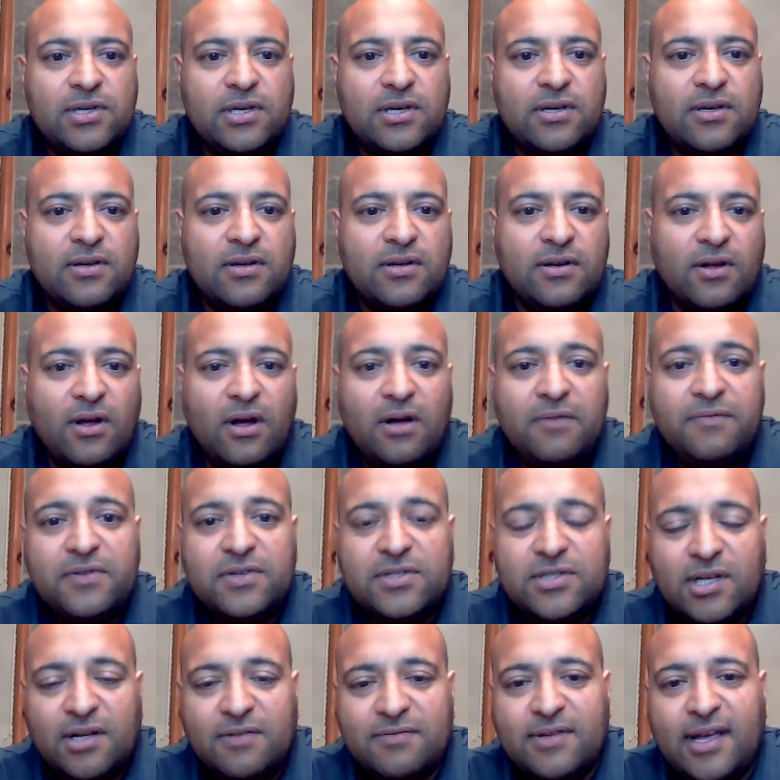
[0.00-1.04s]
using
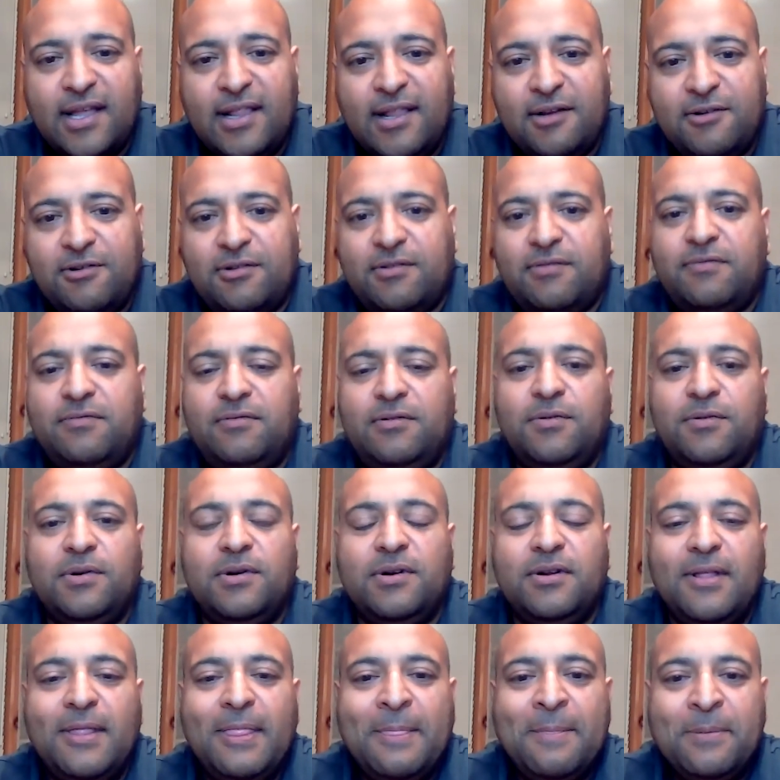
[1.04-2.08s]
off-the-shelf dielectric
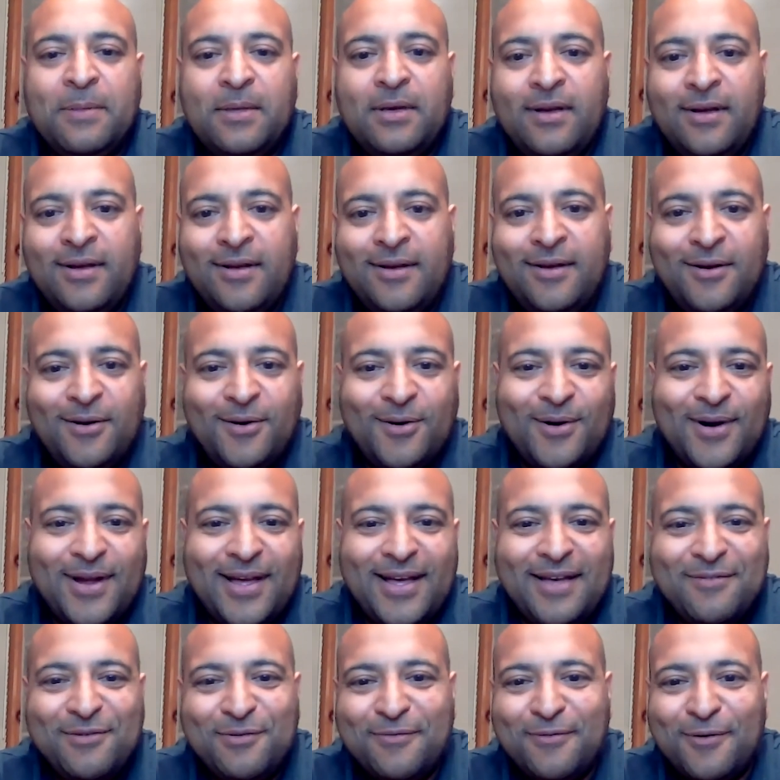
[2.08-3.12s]
fluid, or
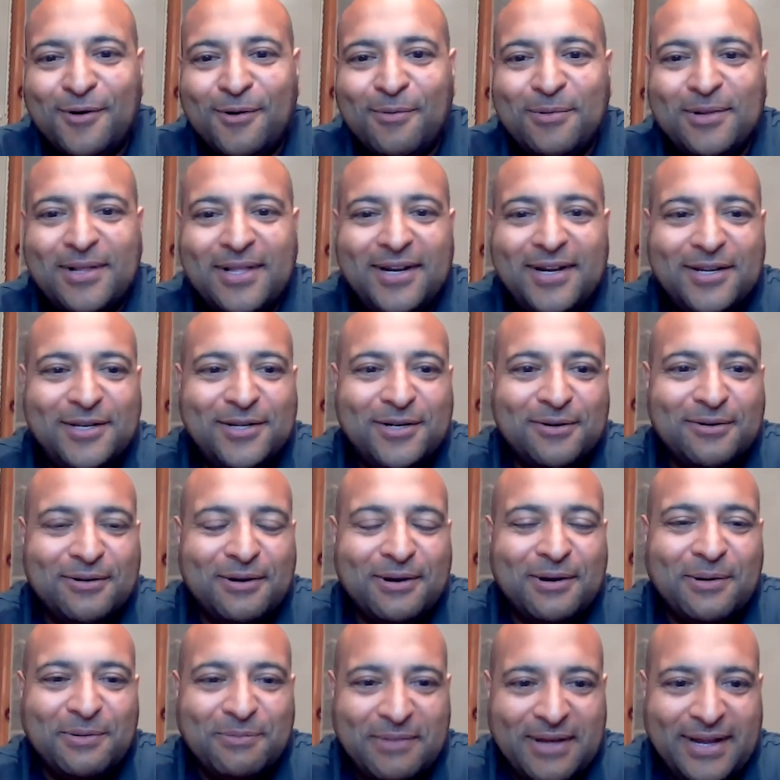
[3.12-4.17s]
have you formulated your
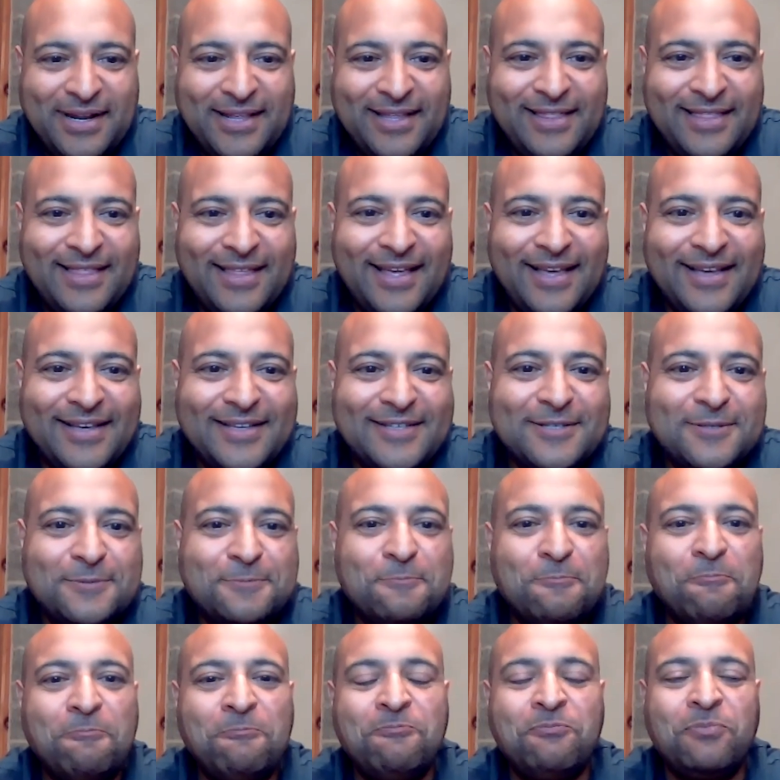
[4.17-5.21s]
own? Many
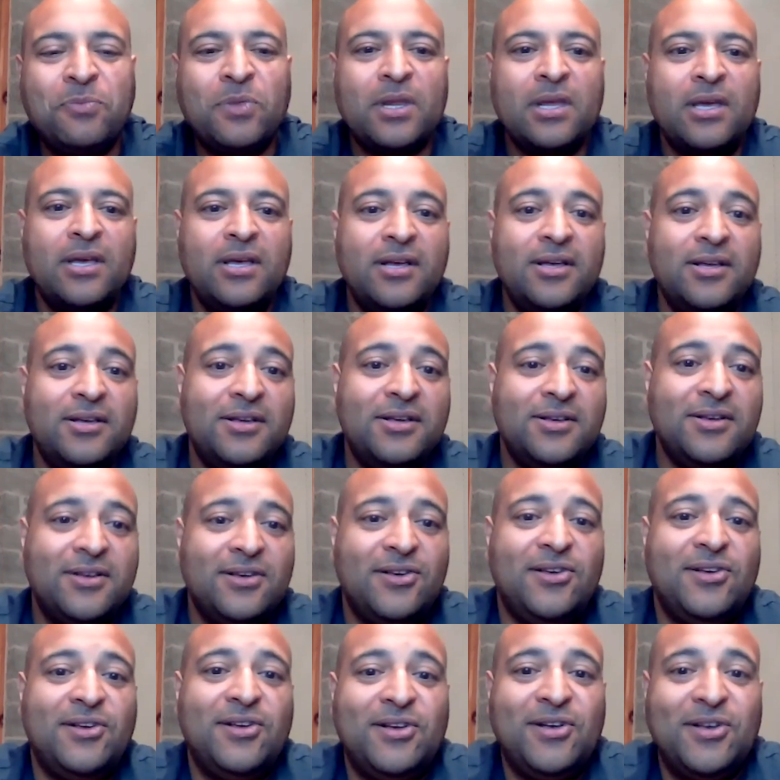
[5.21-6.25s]
thanks.
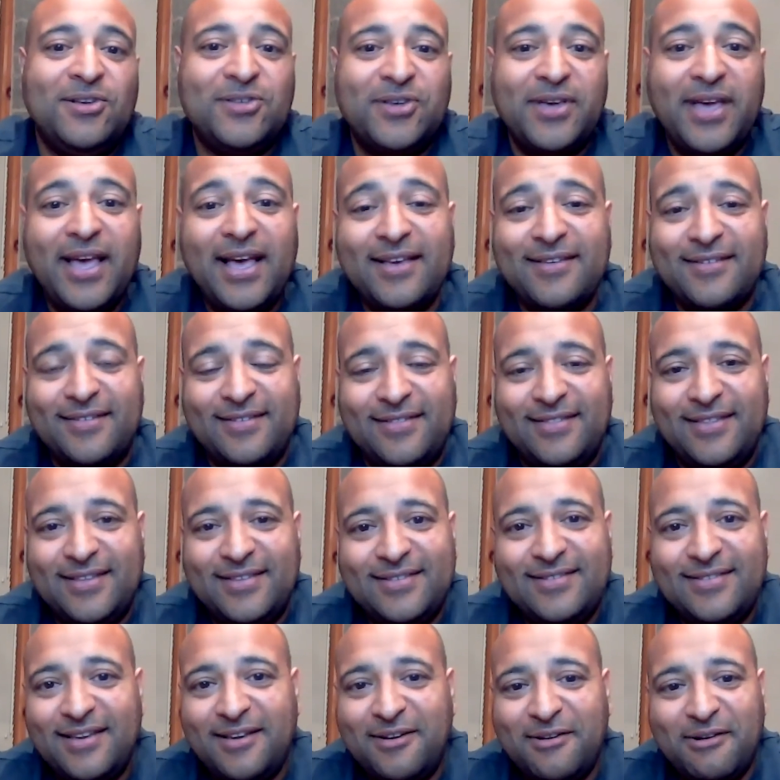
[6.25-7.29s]
So yes,
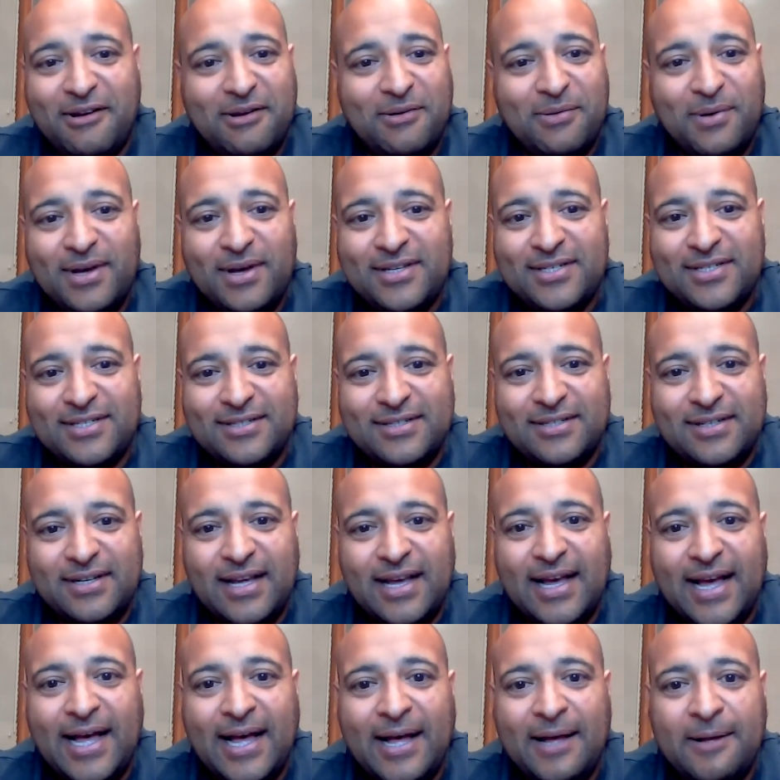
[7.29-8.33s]
this is a great question.
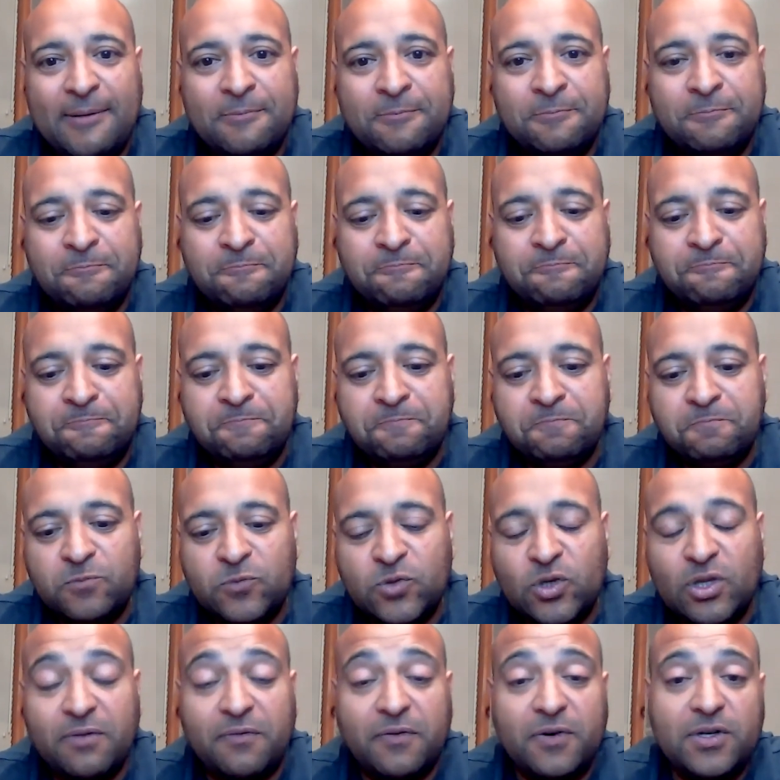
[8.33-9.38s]

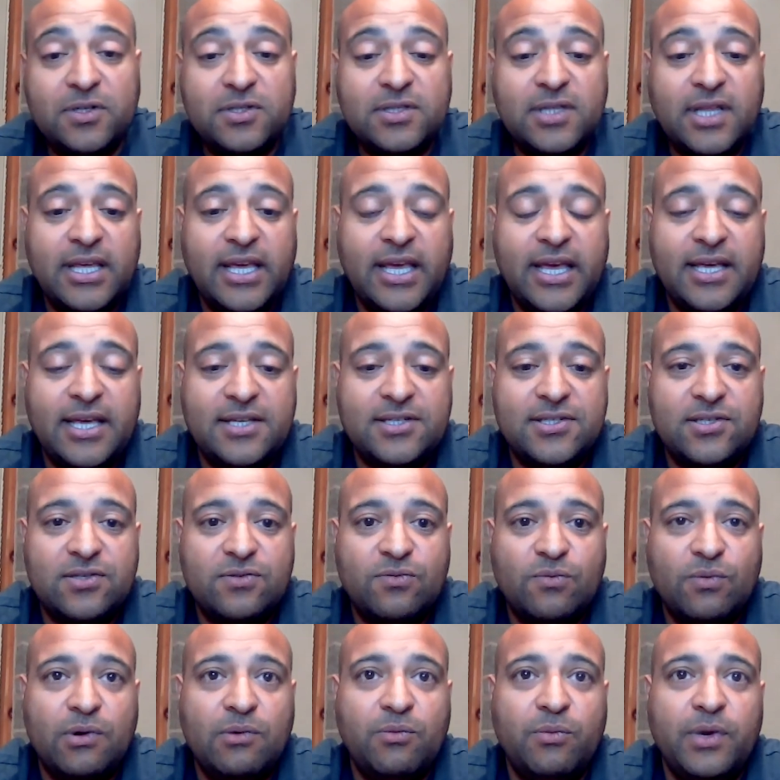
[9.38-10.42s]
So the first thing
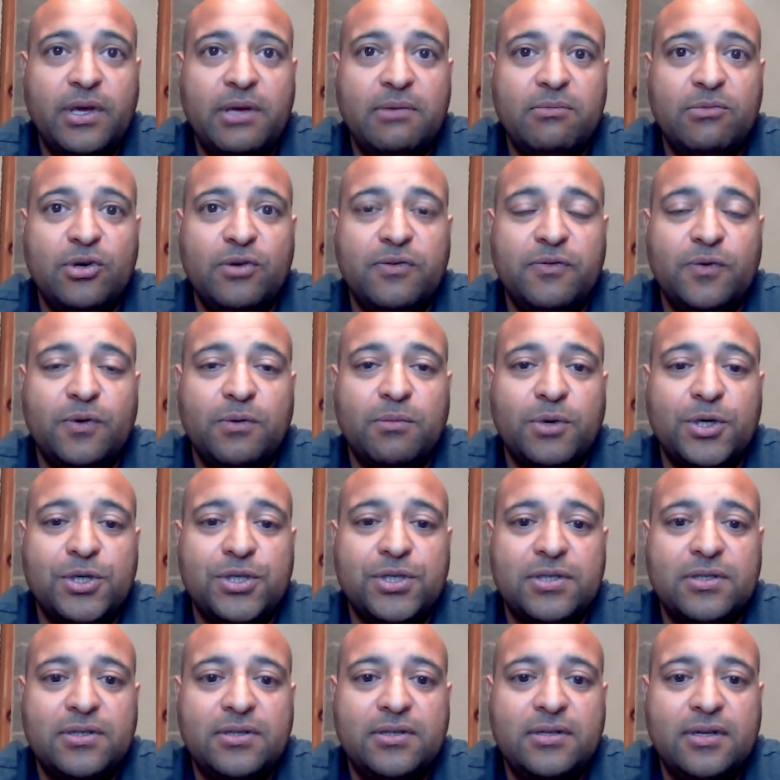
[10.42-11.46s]
is, when we move to
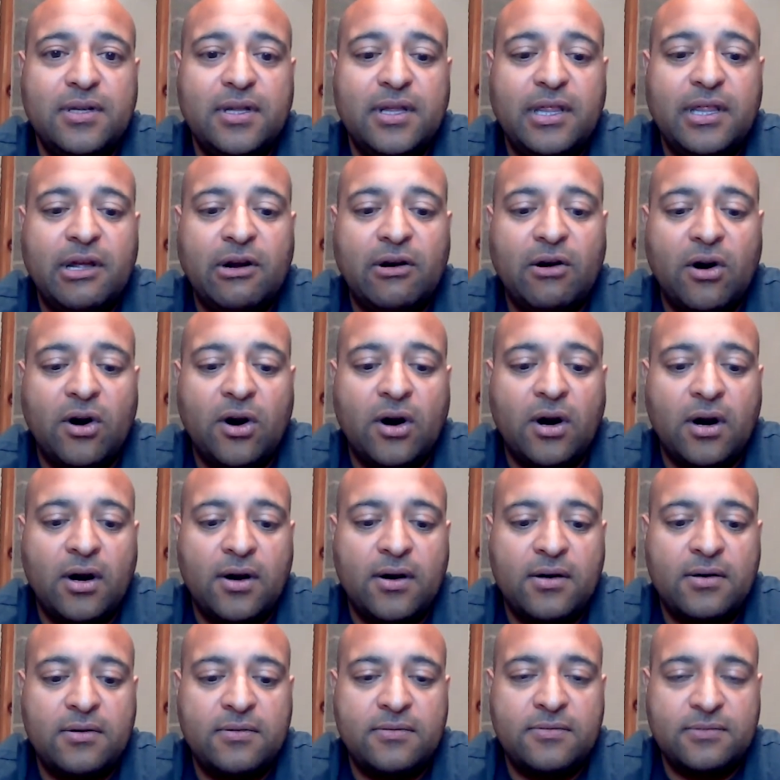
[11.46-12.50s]
immersion, there
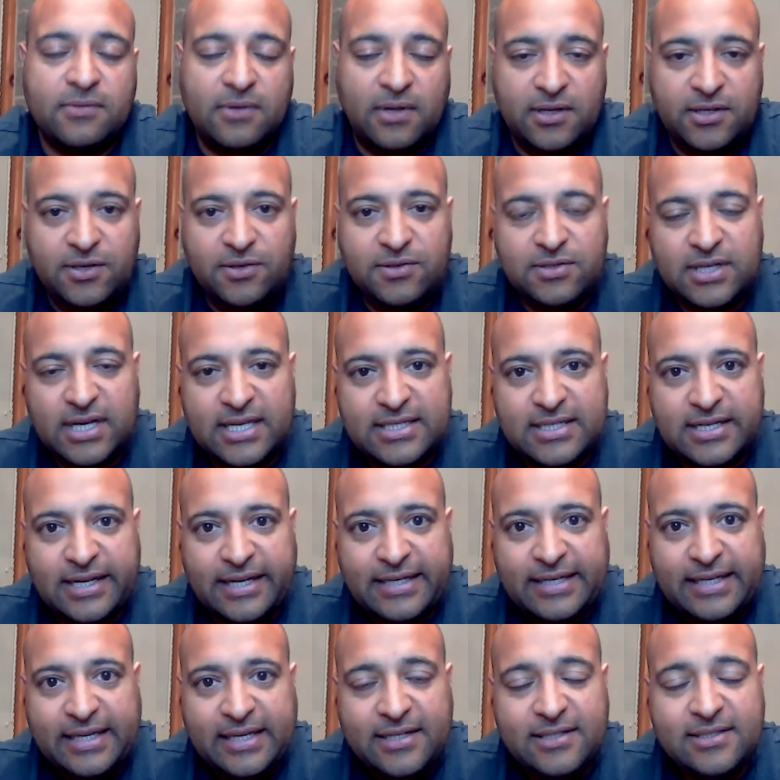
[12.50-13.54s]
are, I'll use an
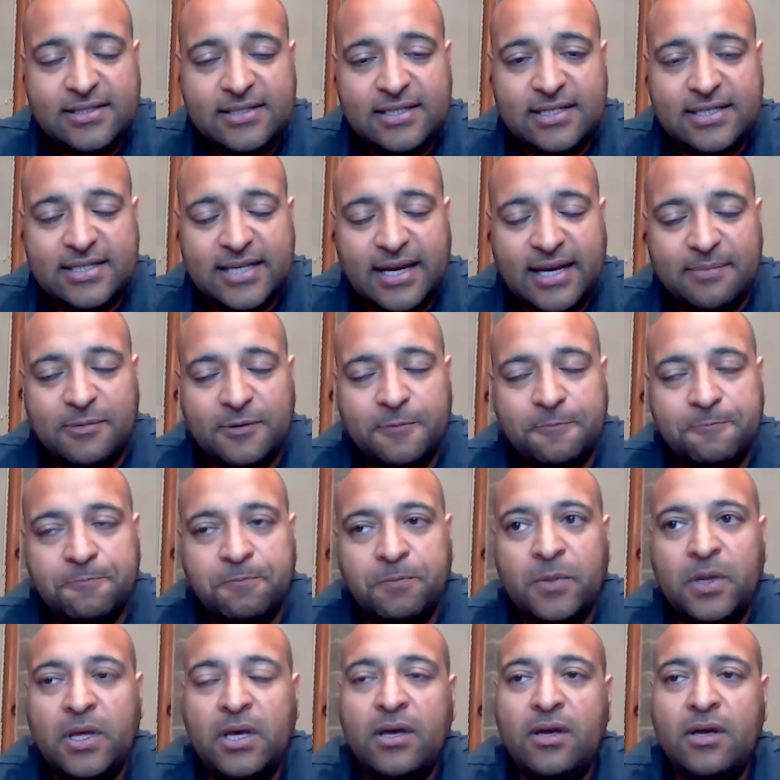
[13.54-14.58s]
S19 as an example,